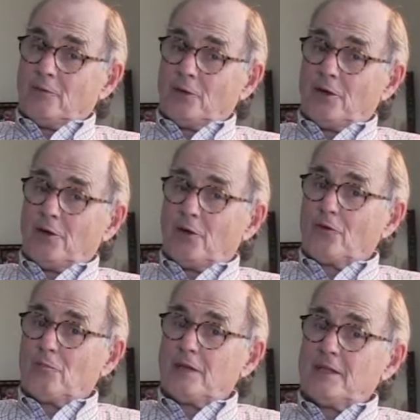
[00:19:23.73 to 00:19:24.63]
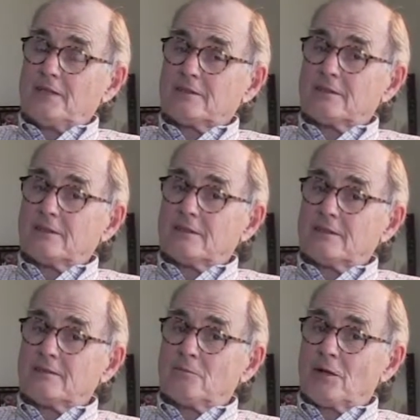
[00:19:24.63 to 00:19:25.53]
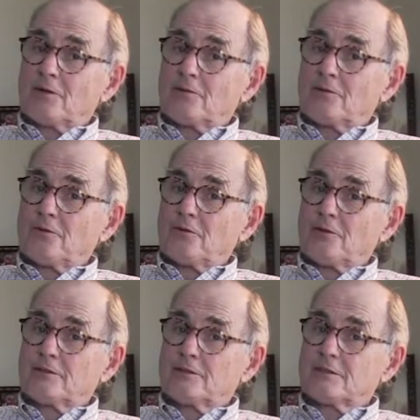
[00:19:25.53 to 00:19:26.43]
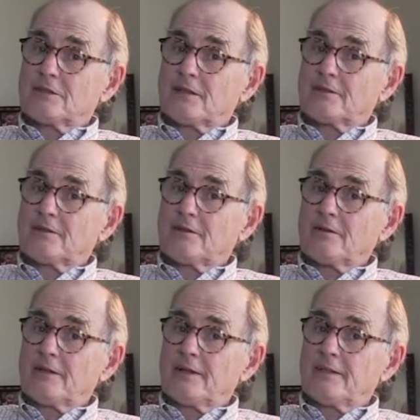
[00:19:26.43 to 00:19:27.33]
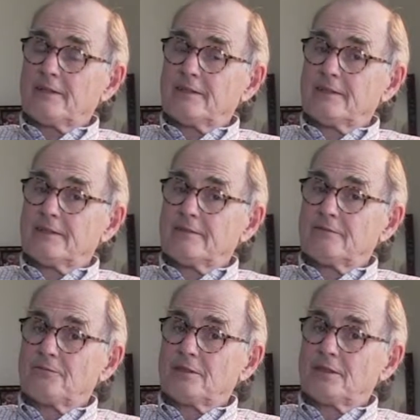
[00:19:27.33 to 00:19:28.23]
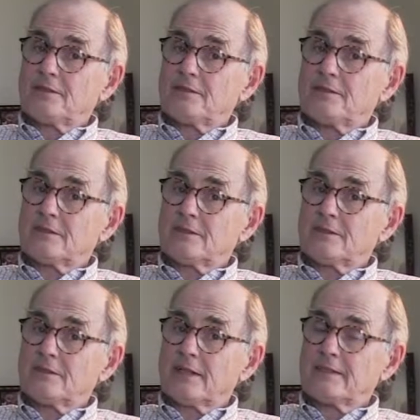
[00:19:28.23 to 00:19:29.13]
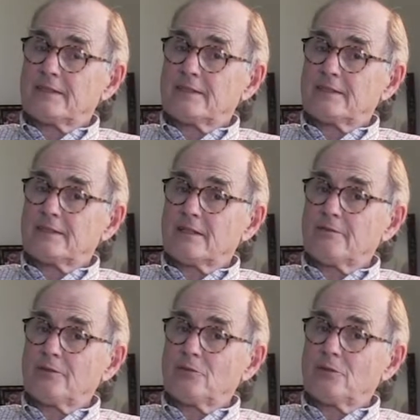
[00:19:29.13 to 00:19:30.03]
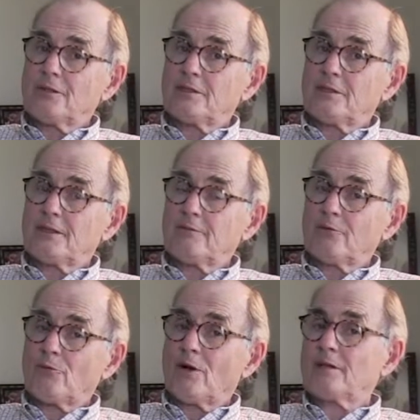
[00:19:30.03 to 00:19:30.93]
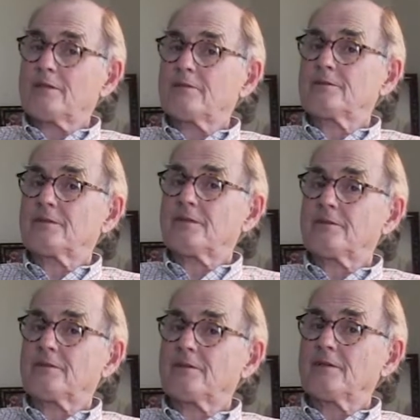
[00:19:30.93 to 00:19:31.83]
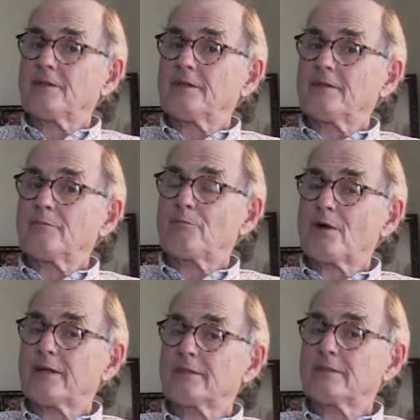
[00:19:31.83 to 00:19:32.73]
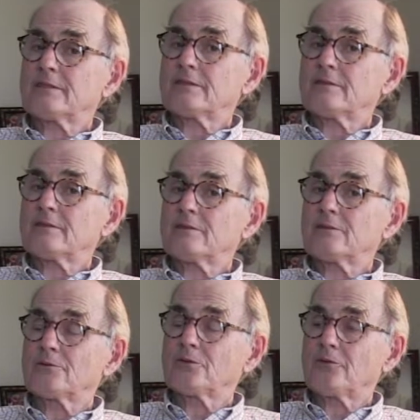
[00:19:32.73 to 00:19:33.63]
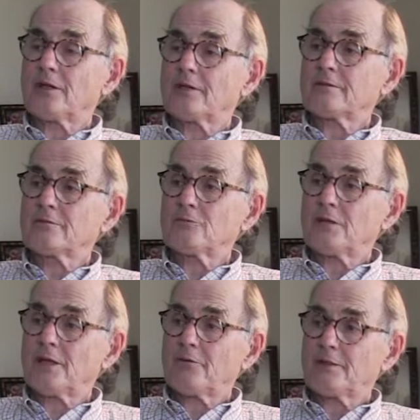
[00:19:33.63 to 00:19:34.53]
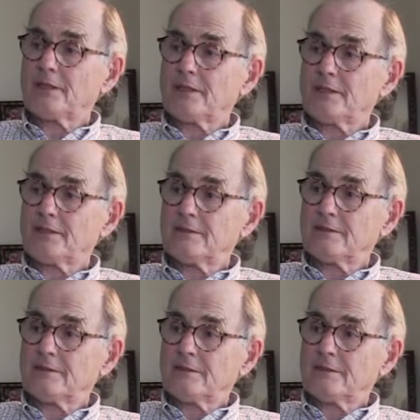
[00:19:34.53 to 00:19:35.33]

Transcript: Went into orthopedics at the Medical University of South Carolina and finished in 1971 and came to Rock Hill, South Carolina and practiced until 2000 when I retired.